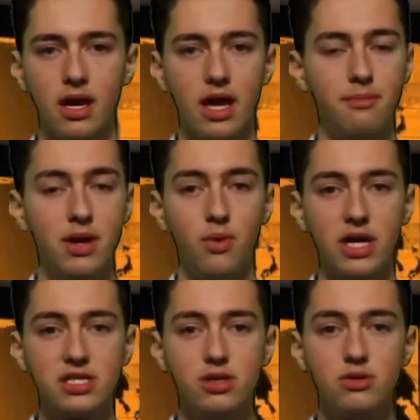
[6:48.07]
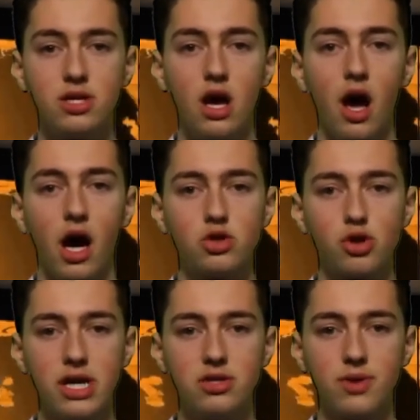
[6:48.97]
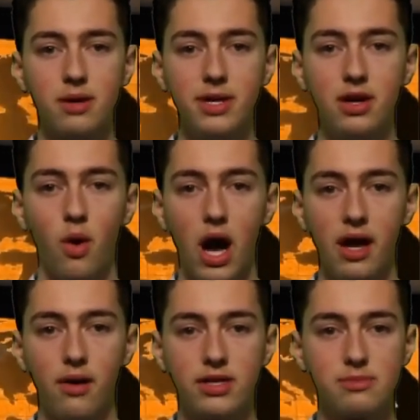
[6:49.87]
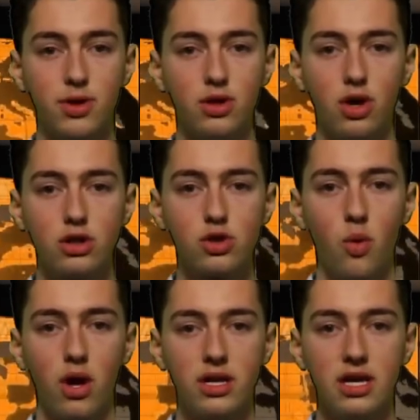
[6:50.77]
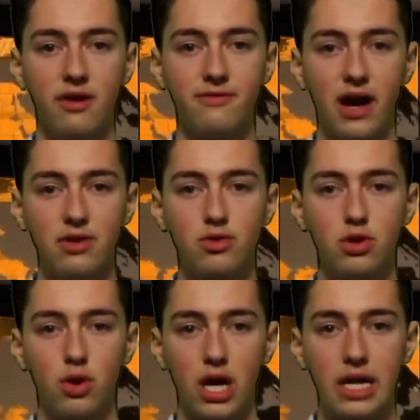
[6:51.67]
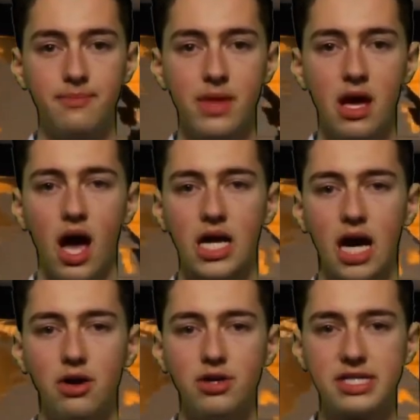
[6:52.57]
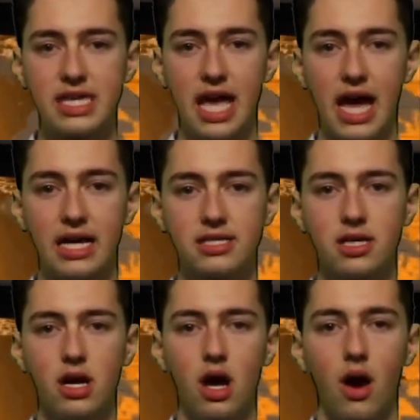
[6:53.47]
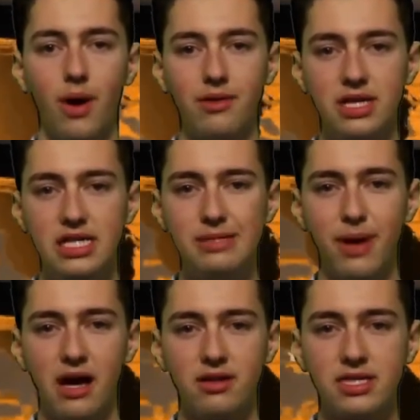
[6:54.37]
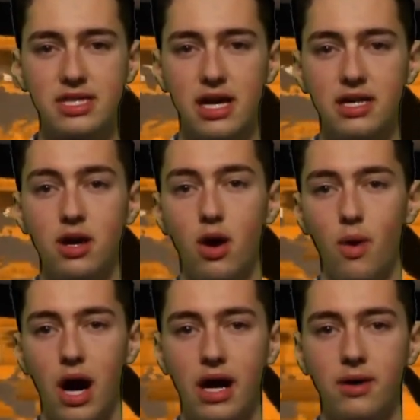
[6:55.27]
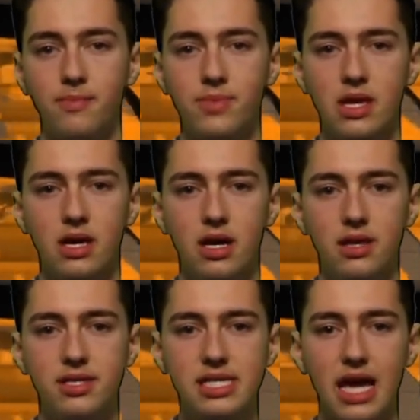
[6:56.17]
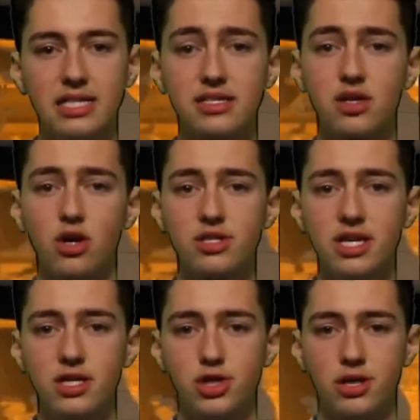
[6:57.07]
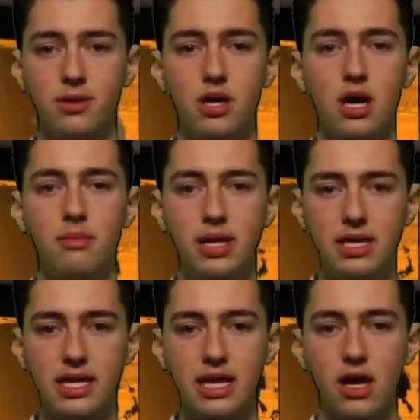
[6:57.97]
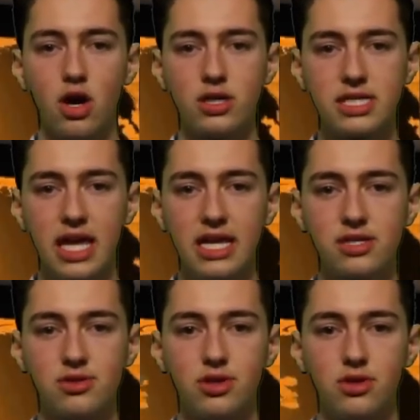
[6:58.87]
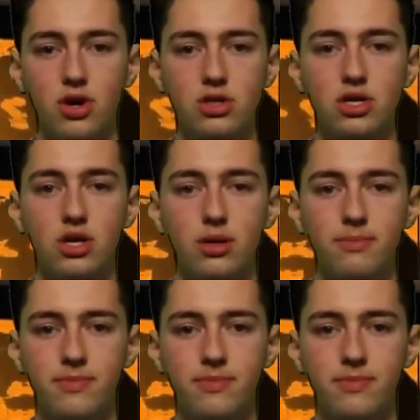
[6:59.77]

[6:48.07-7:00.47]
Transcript: In Midwest news, a train derailment in Ohio has spilled a large quantity of vinyl chloride, a colorless gas, around East Palestine, Ohio. This gas is a carcinogen, meaning that it can cause cancer in the long term.